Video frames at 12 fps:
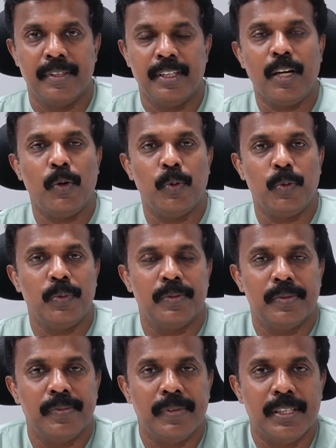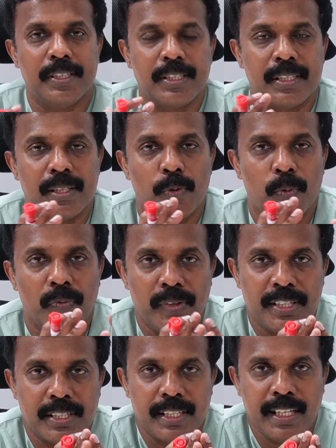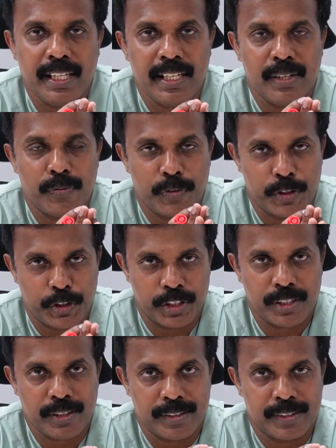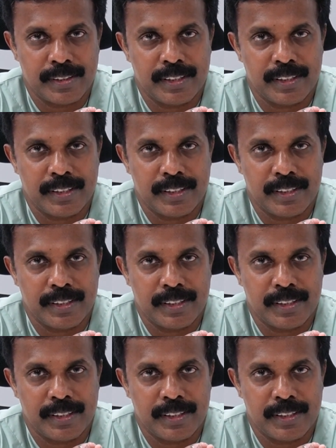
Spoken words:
Now, we've seen a fissure.